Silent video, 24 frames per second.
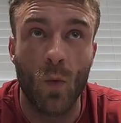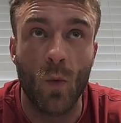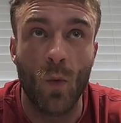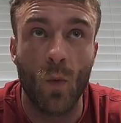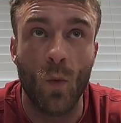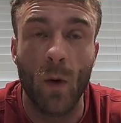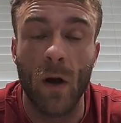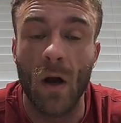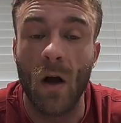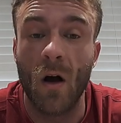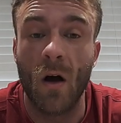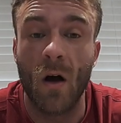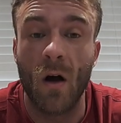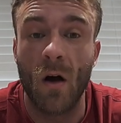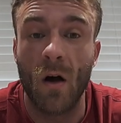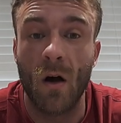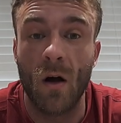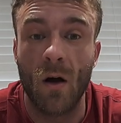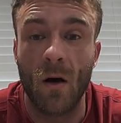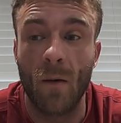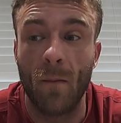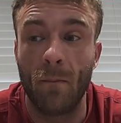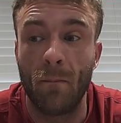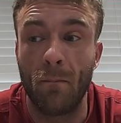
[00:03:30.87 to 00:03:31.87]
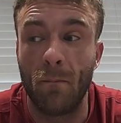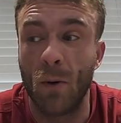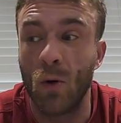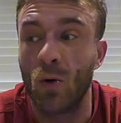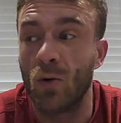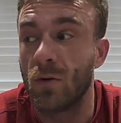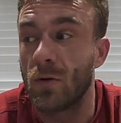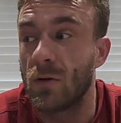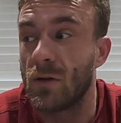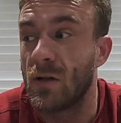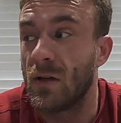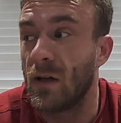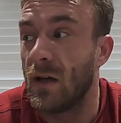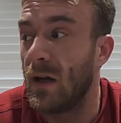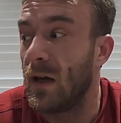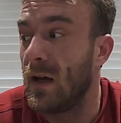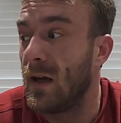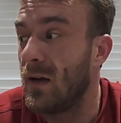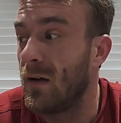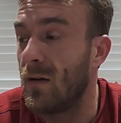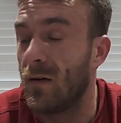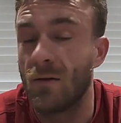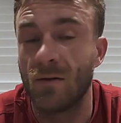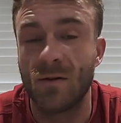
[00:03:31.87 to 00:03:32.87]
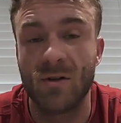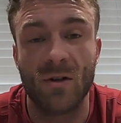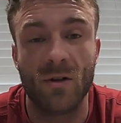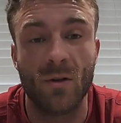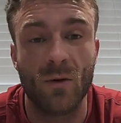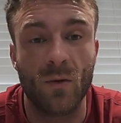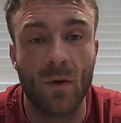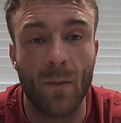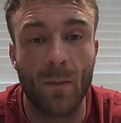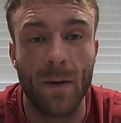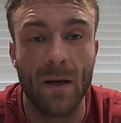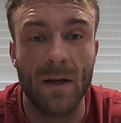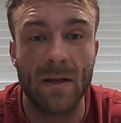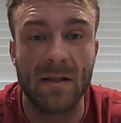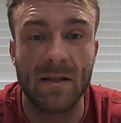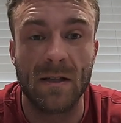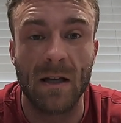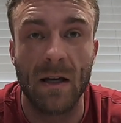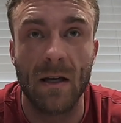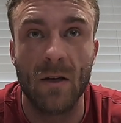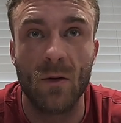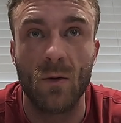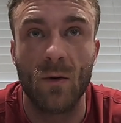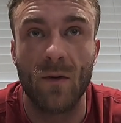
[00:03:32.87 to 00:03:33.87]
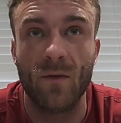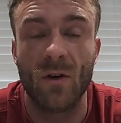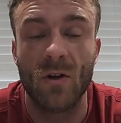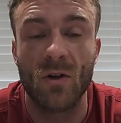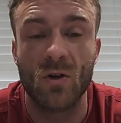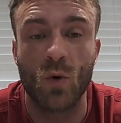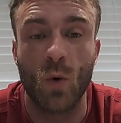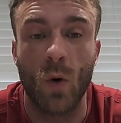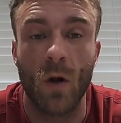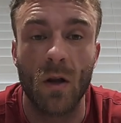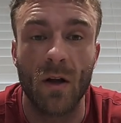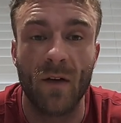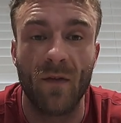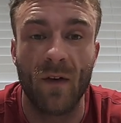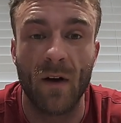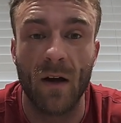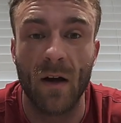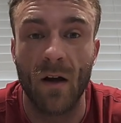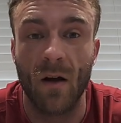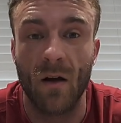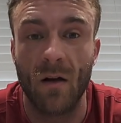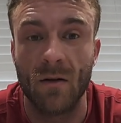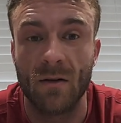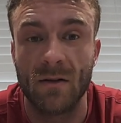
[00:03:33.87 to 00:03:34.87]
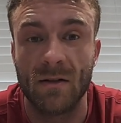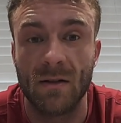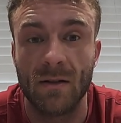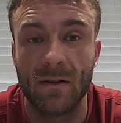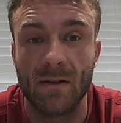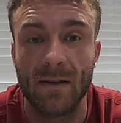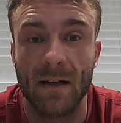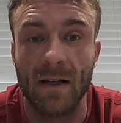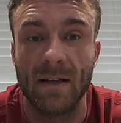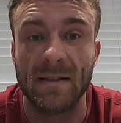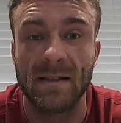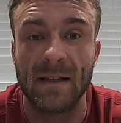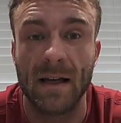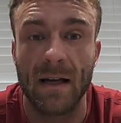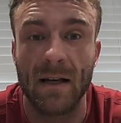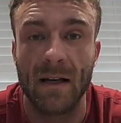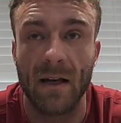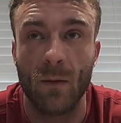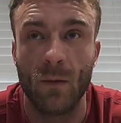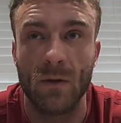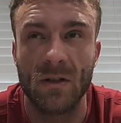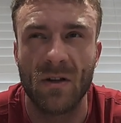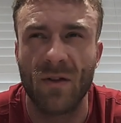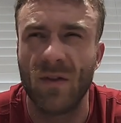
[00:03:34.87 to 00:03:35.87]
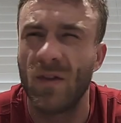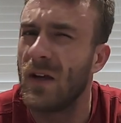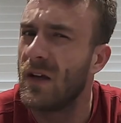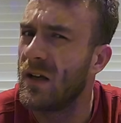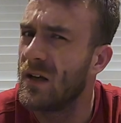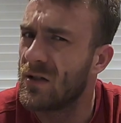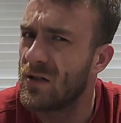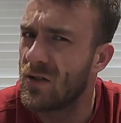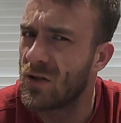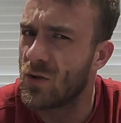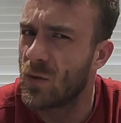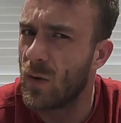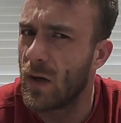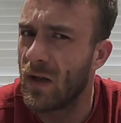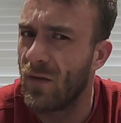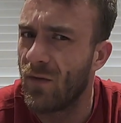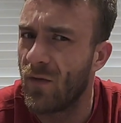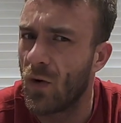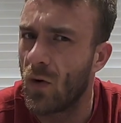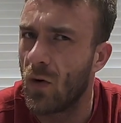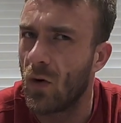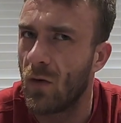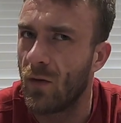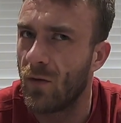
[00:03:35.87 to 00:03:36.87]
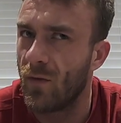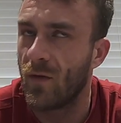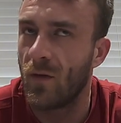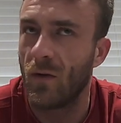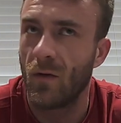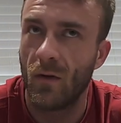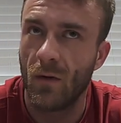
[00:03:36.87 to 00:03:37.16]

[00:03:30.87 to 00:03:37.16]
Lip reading: We are booked in to do the PCA Universe Qualifier next Saturday, which I think is the 24th.